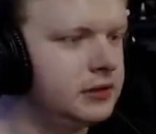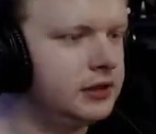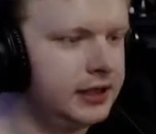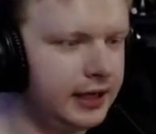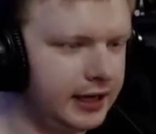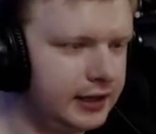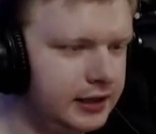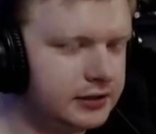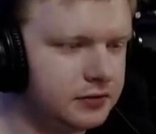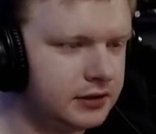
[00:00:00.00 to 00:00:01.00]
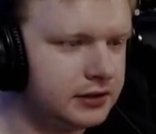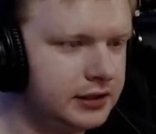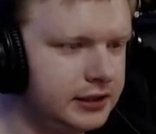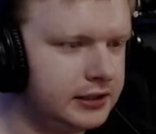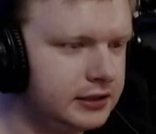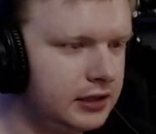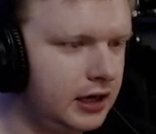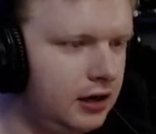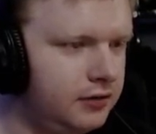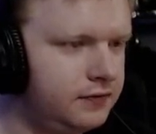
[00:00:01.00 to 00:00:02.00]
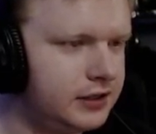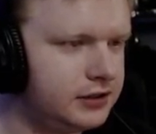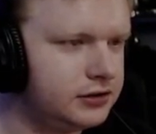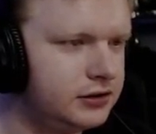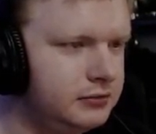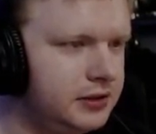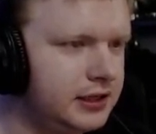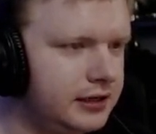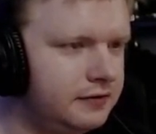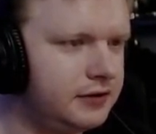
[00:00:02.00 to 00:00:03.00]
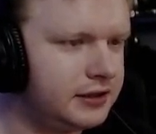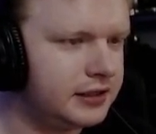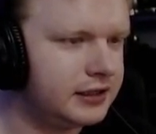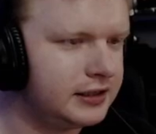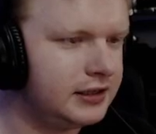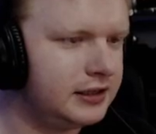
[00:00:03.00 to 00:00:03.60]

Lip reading: Yeah, this one here. Oh, and we can zoom in and everything.